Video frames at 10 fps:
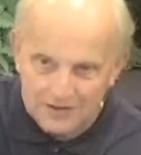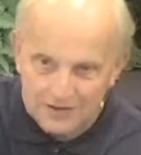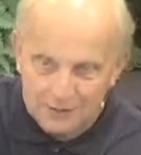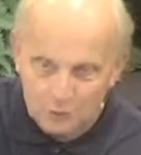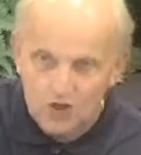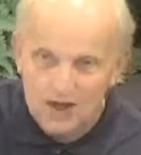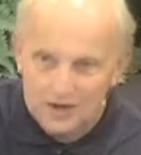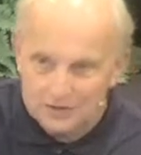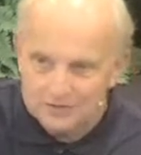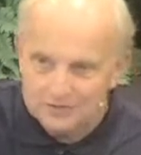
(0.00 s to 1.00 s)
And if you
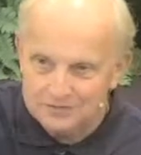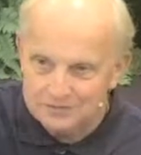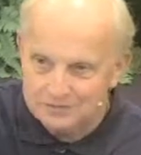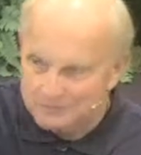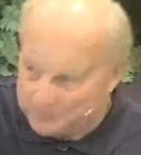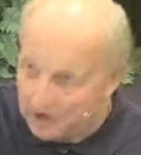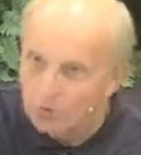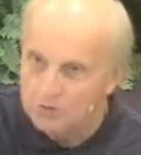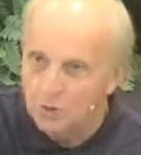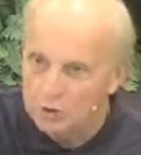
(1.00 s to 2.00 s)
can't
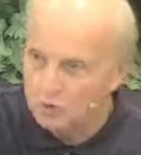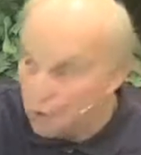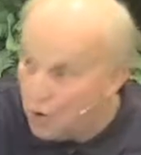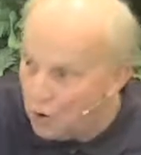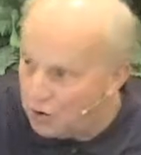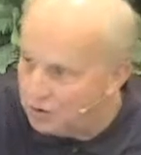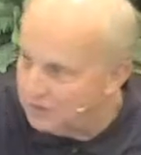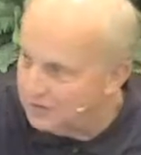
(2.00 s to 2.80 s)
tell me what's wrong